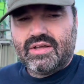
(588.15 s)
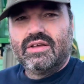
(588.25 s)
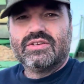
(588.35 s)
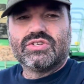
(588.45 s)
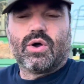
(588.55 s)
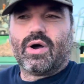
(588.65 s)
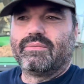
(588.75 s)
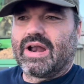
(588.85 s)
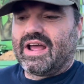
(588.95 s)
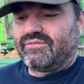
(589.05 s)
So I'm
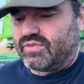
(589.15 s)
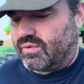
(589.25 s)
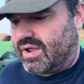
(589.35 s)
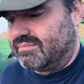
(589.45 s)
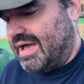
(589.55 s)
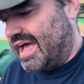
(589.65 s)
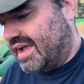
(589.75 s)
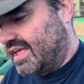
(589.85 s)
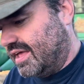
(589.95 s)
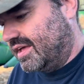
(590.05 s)
going to have to run back
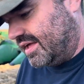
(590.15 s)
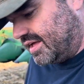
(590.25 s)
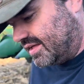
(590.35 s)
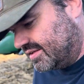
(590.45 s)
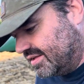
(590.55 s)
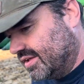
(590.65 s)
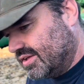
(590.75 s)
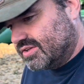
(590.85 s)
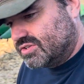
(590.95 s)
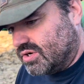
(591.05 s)

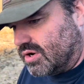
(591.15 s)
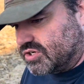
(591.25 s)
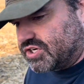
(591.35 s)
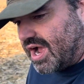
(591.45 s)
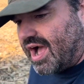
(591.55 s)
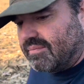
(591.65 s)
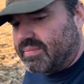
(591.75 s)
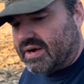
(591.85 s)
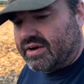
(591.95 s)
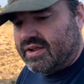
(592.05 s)
to our shop
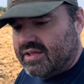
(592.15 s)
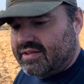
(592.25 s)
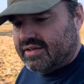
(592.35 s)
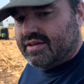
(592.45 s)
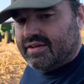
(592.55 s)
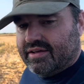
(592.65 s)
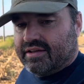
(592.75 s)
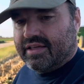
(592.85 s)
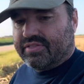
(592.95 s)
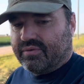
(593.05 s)
and
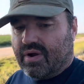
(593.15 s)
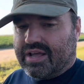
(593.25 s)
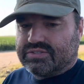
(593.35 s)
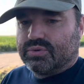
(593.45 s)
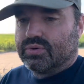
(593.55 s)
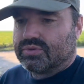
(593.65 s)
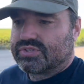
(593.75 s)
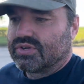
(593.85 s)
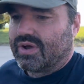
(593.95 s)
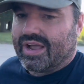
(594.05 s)
get the right tools
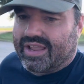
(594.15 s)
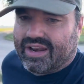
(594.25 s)
so I